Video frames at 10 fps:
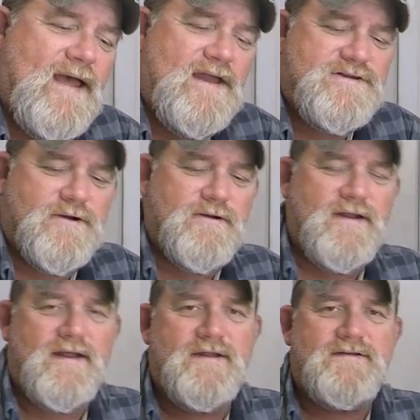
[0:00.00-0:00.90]
and
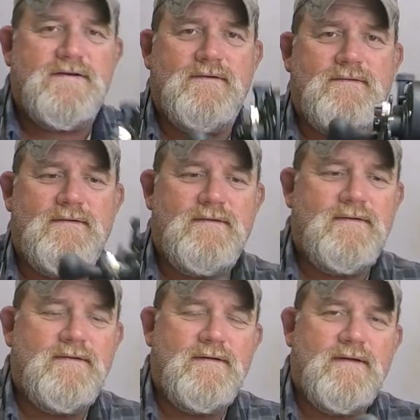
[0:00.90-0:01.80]
turned it into
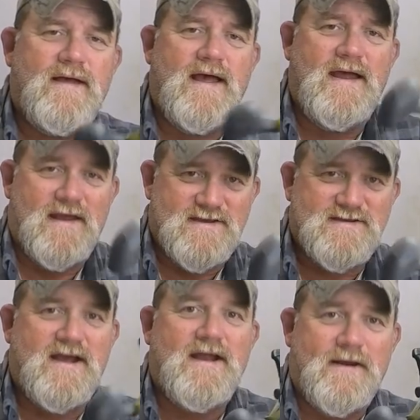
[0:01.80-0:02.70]
an
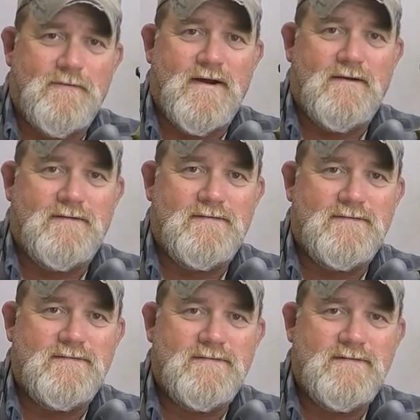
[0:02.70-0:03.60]
exciting reel.
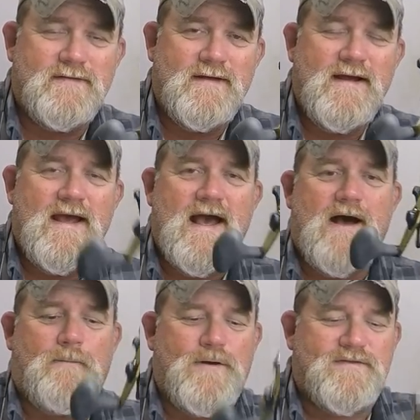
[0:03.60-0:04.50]

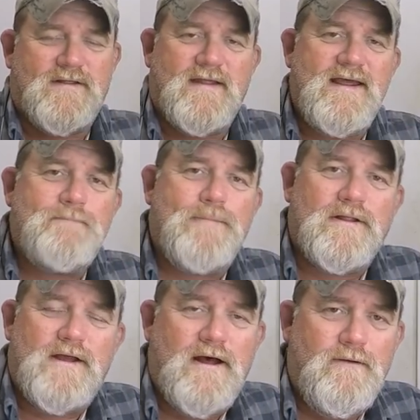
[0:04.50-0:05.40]
I'll put the link
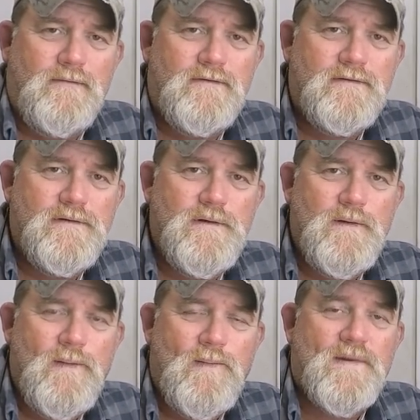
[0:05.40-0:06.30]
below
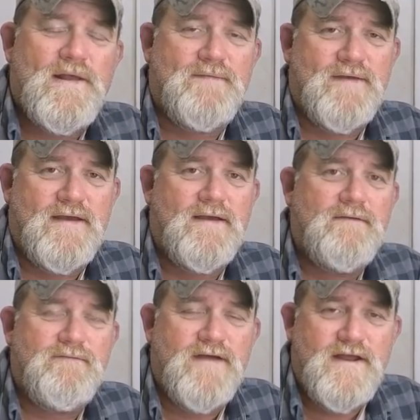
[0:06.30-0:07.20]
in the
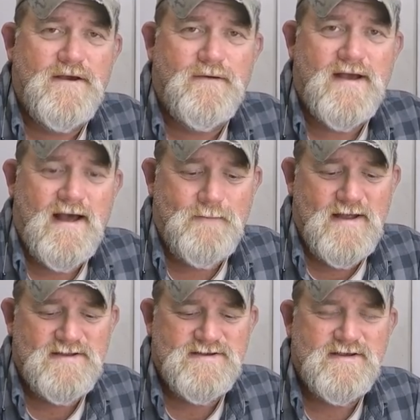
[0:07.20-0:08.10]
video
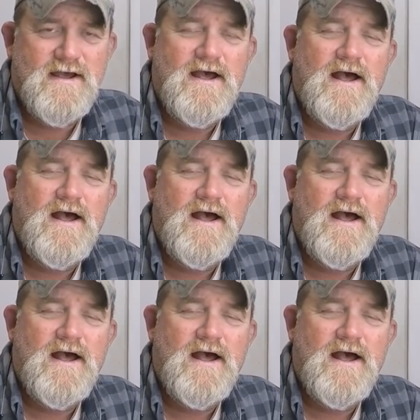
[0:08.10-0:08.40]
comments